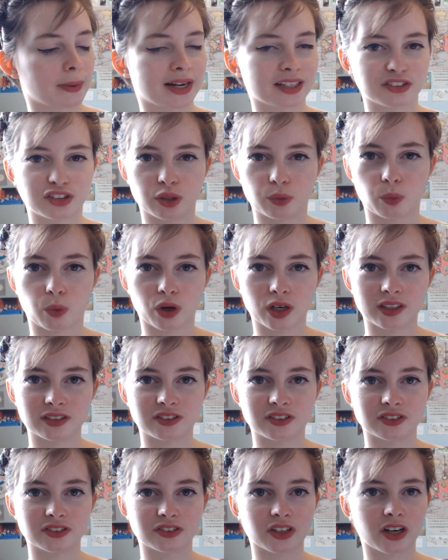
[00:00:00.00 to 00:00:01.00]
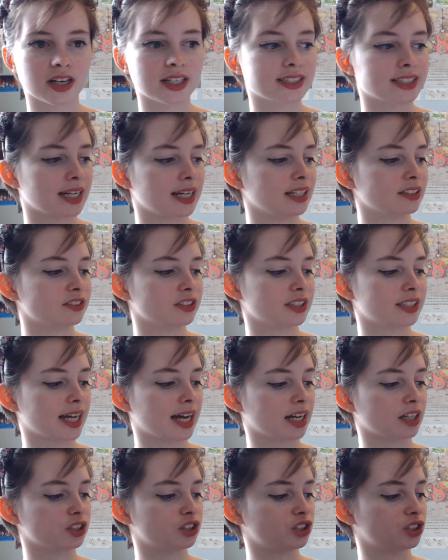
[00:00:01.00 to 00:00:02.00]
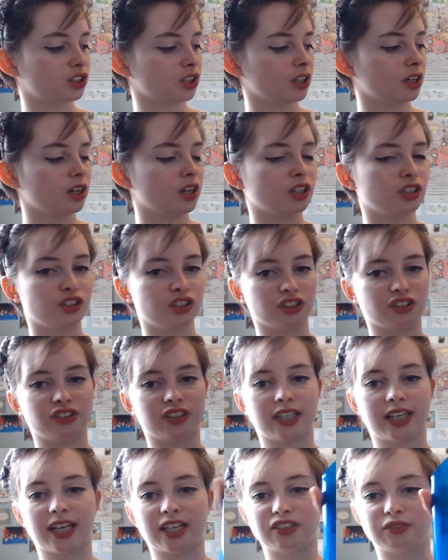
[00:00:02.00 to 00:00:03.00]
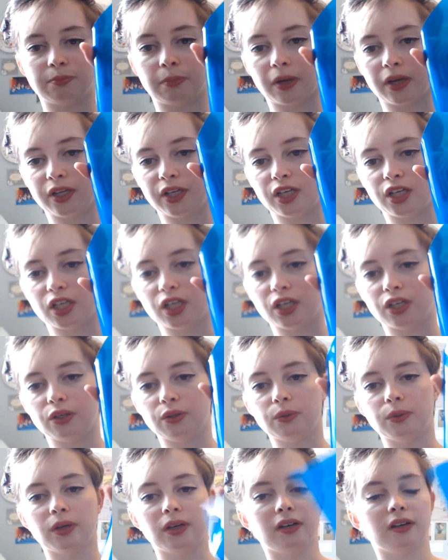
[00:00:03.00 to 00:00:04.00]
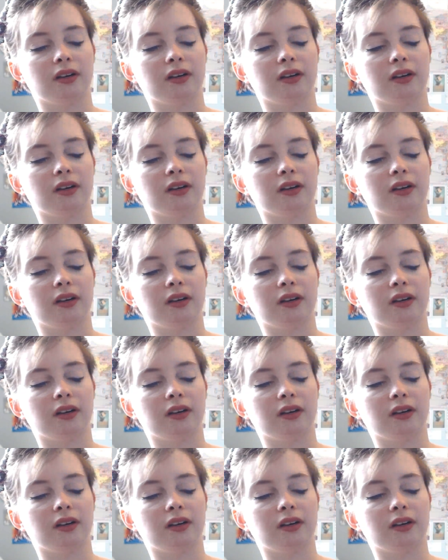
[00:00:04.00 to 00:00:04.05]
plastic wallets inside and it's attached just, I guess, by glue.